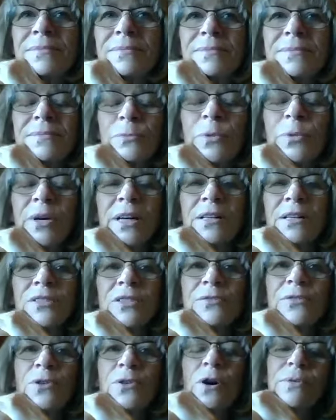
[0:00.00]
Well,
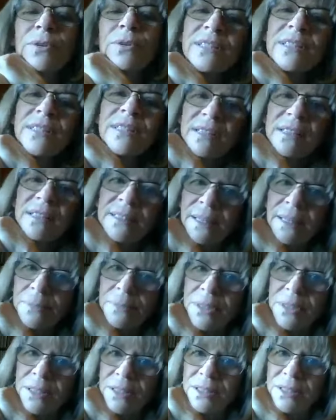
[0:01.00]
you've already done
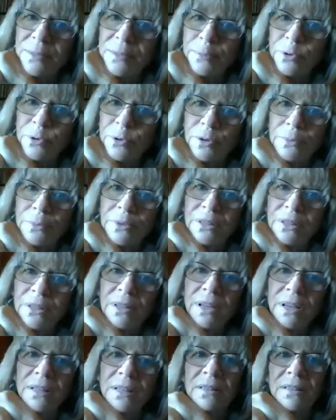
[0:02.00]
something to support me in
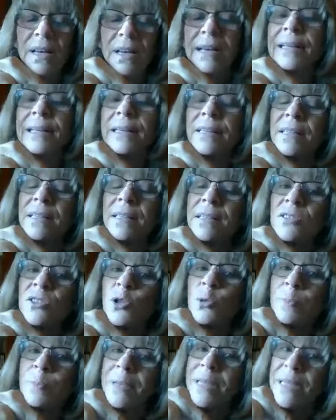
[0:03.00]
that, and that is
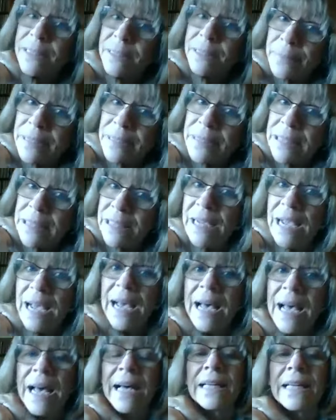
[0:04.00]
you picked me
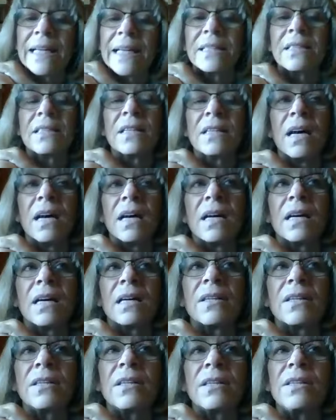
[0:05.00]
and
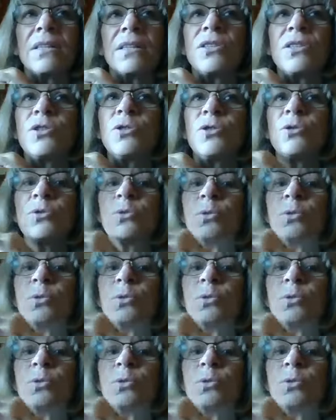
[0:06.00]
you